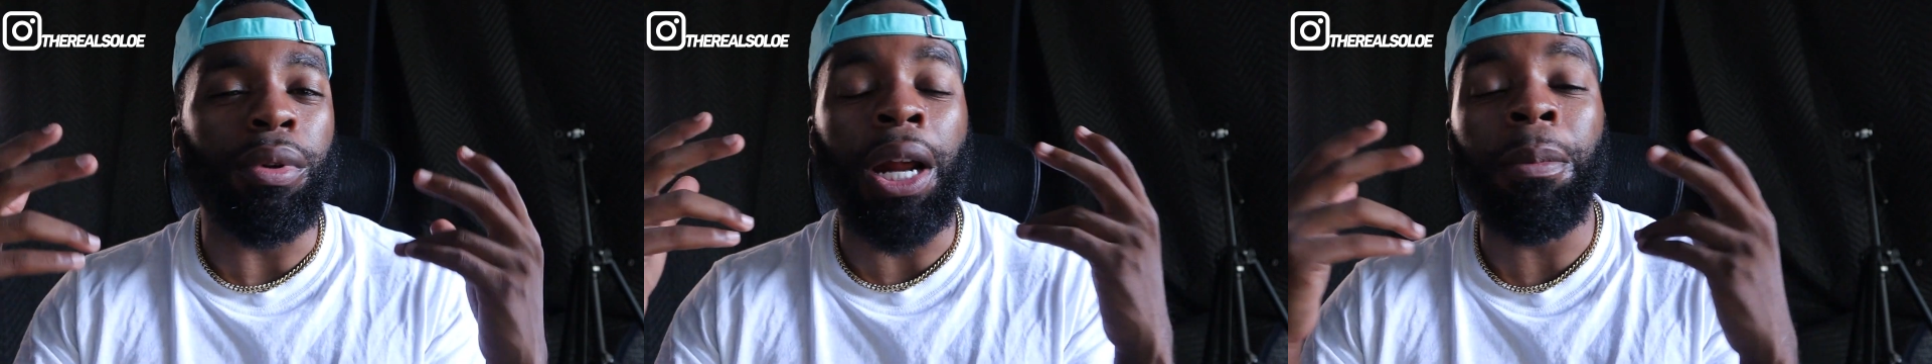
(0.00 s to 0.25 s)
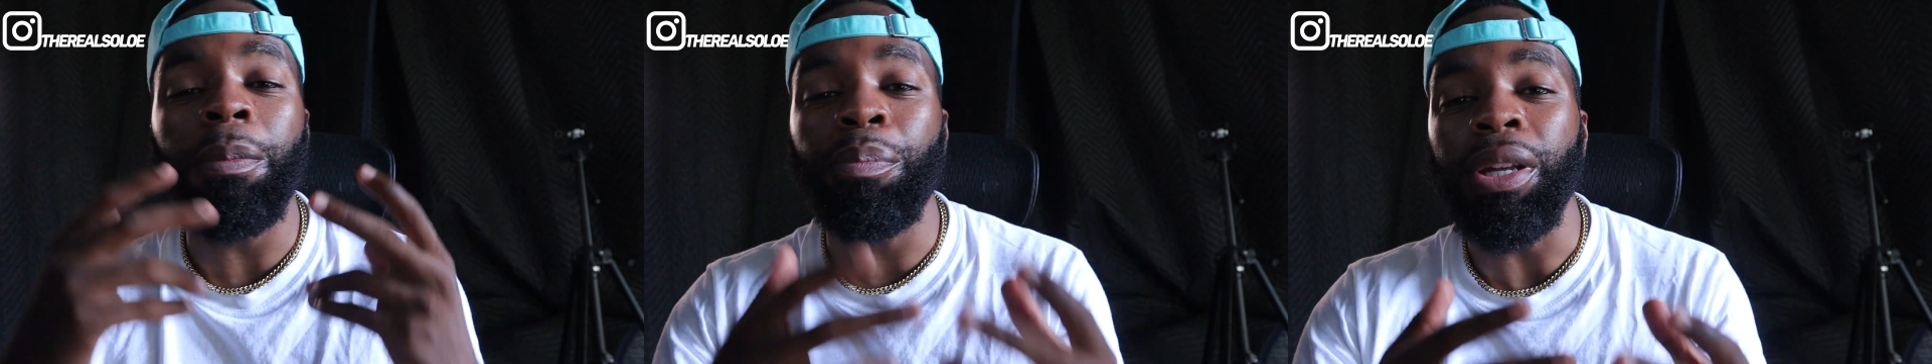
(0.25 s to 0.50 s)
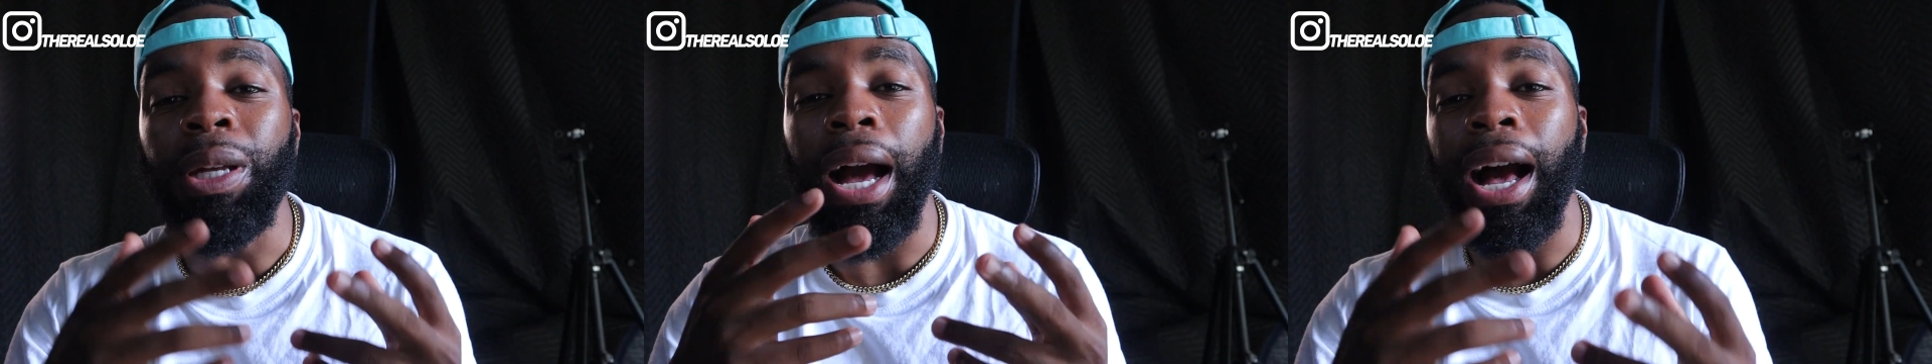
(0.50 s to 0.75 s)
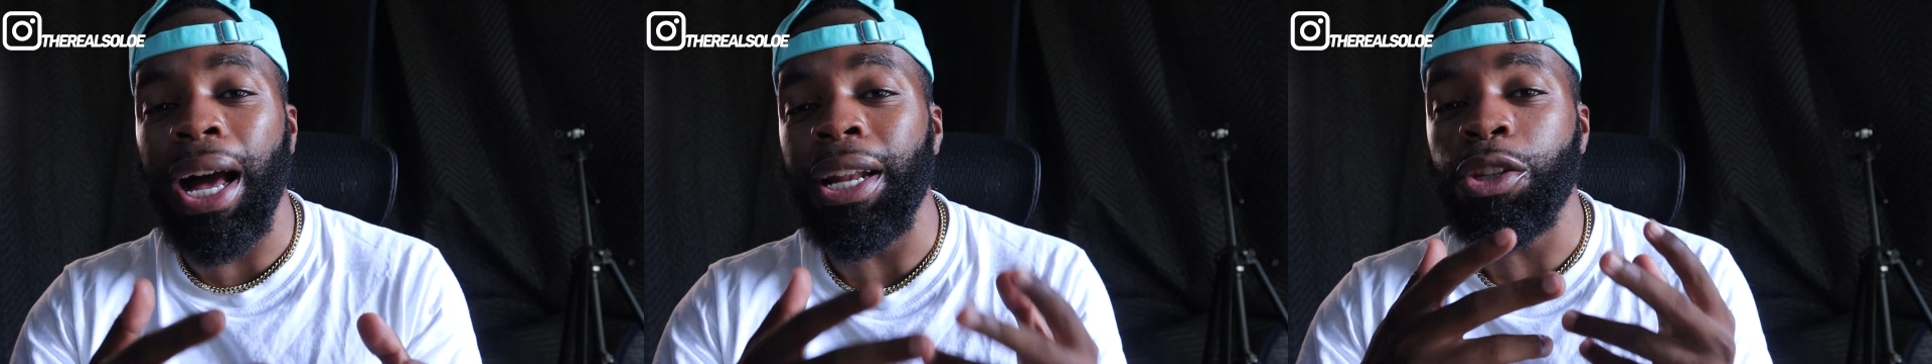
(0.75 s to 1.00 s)
but I'm gonna be
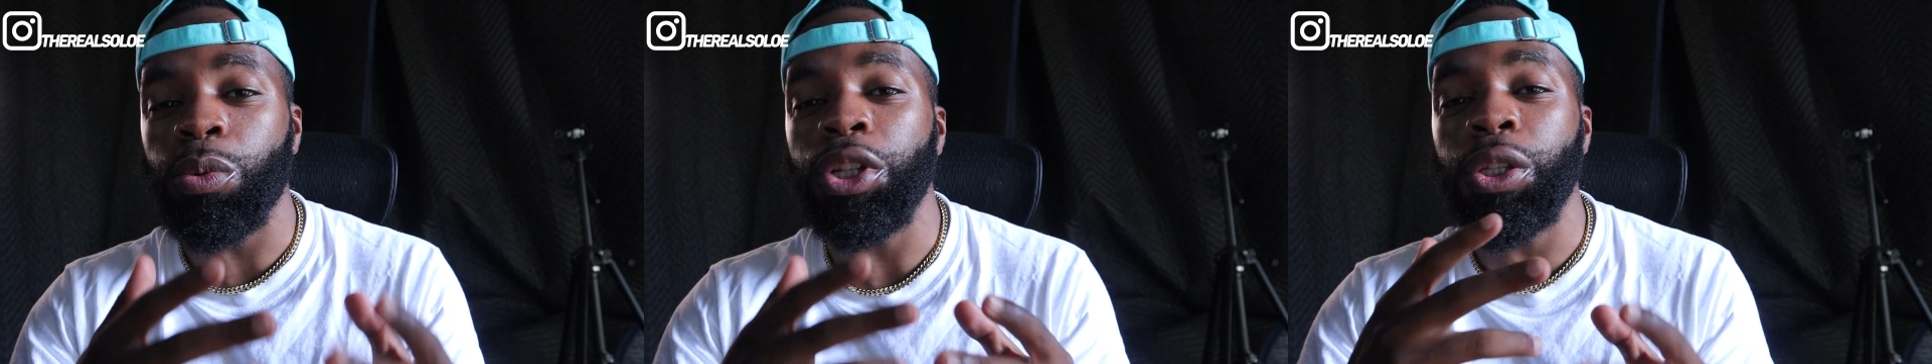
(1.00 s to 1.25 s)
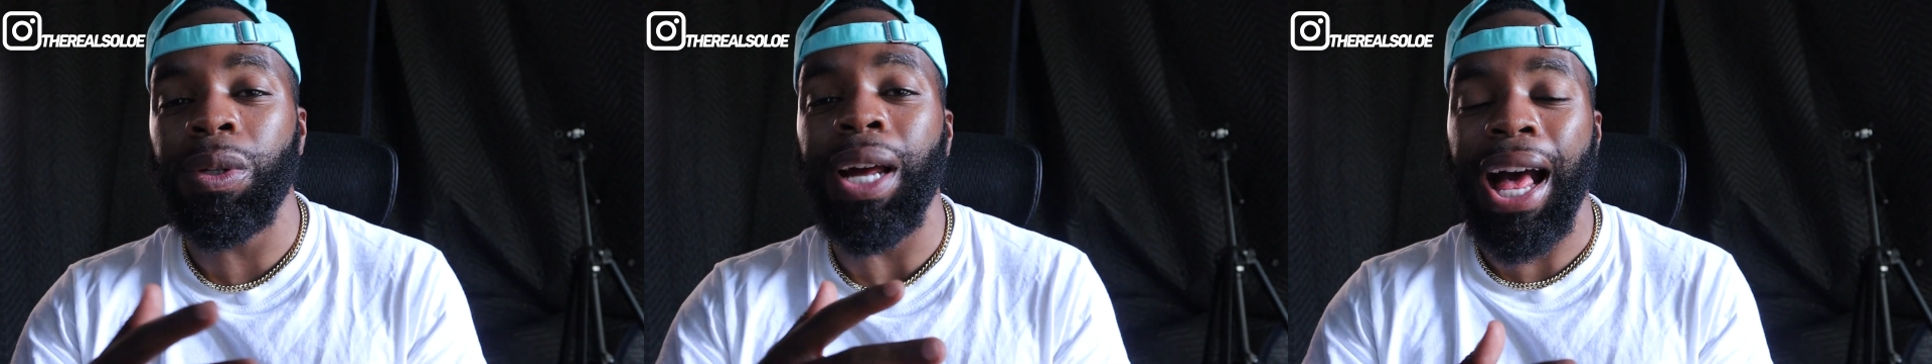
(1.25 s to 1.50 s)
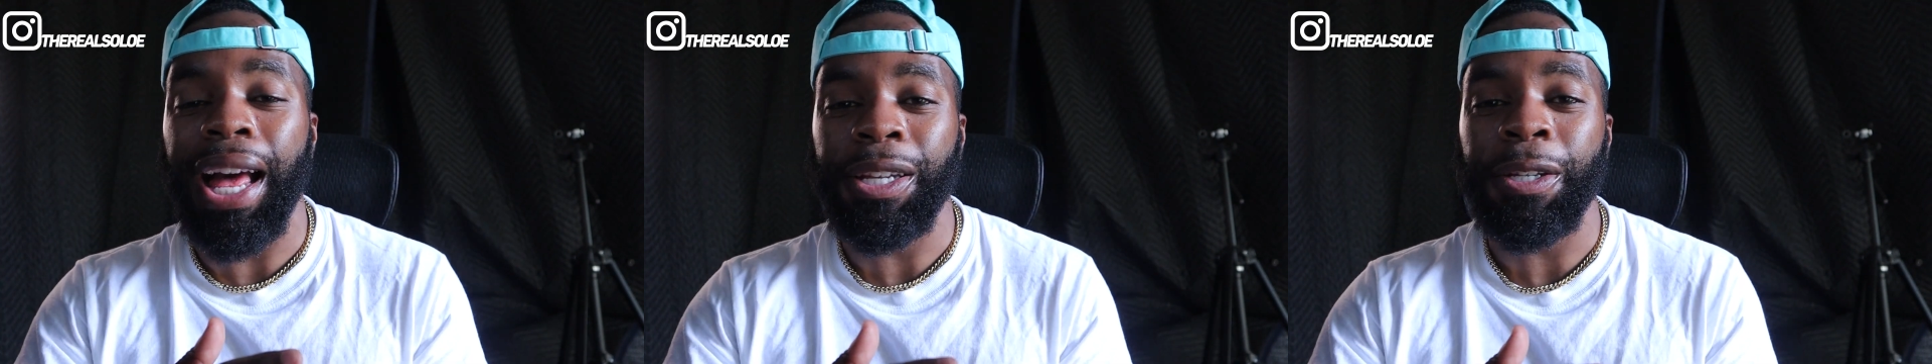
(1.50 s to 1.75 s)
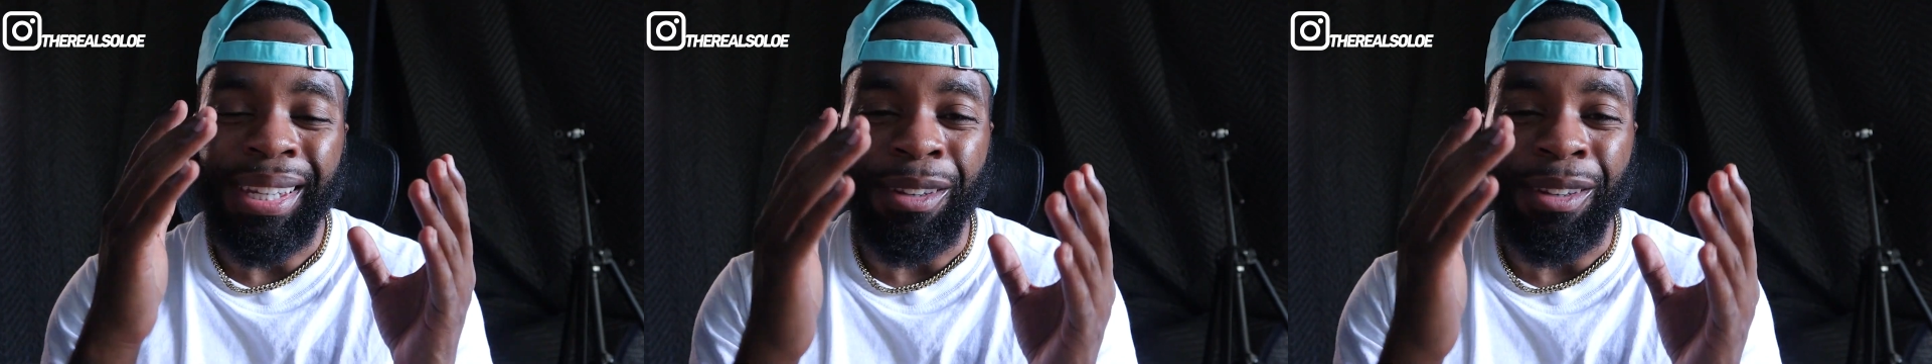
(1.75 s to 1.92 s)
honest with you guys.